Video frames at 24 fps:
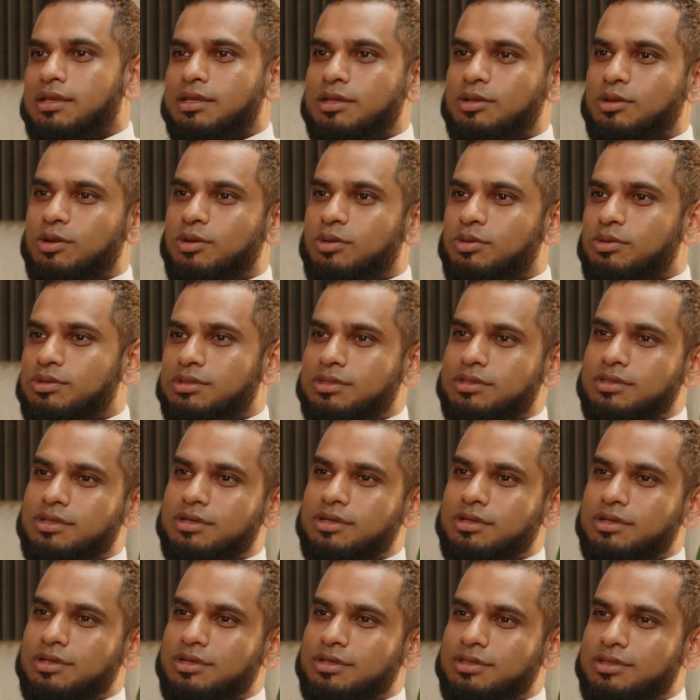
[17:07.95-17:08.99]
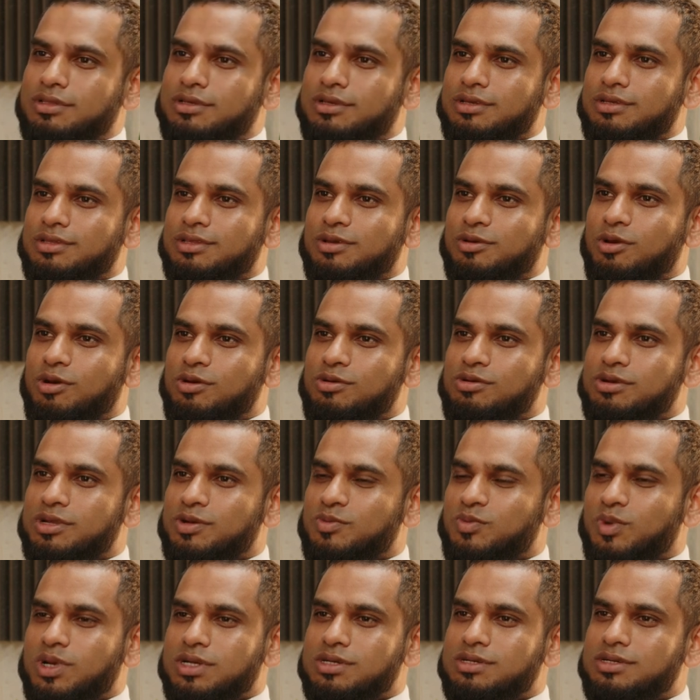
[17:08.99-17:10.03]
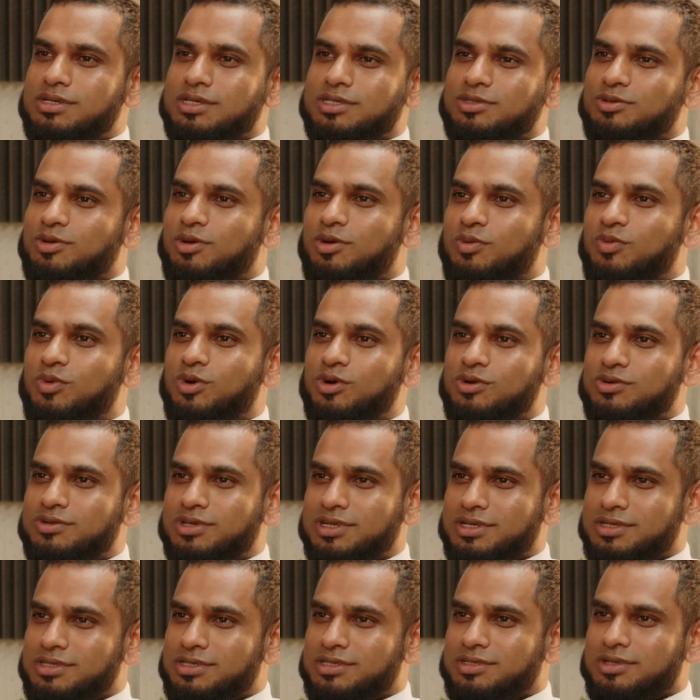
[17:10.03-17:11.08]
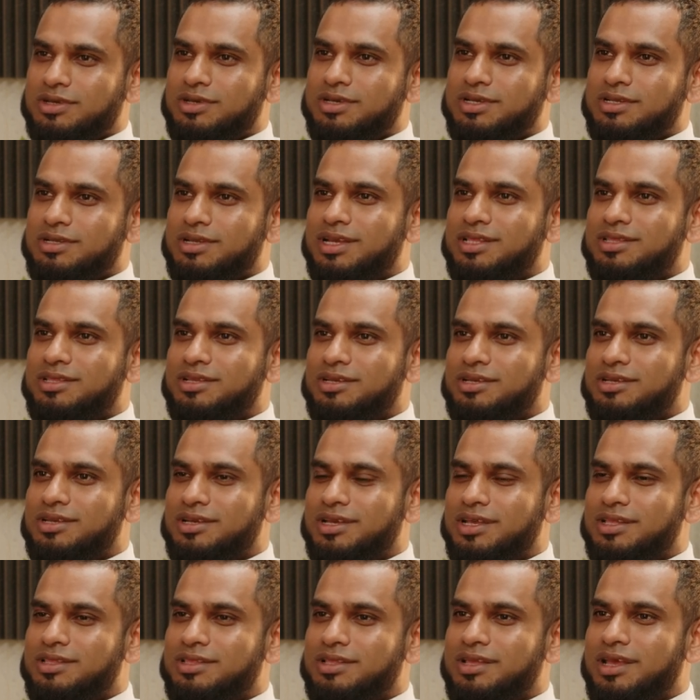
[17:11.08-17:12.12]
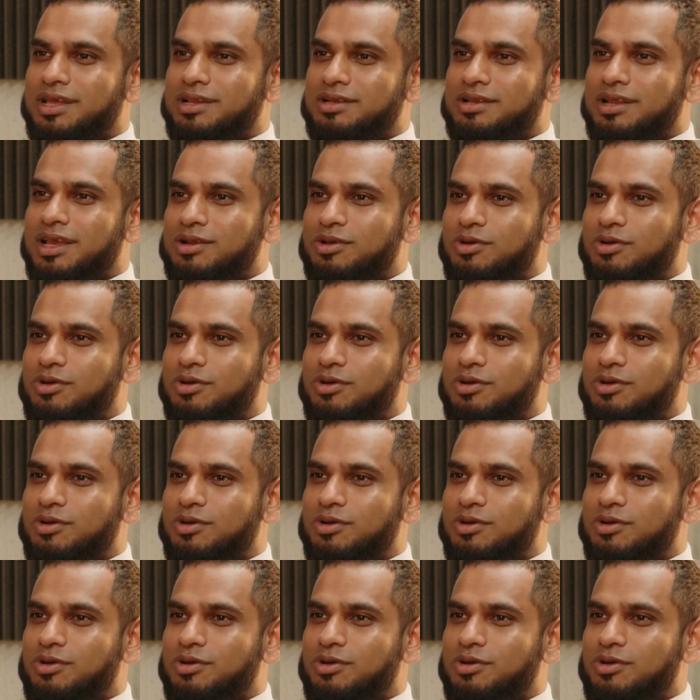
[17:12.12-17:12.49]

you know the the, the golden wonders or walkers and and the and and,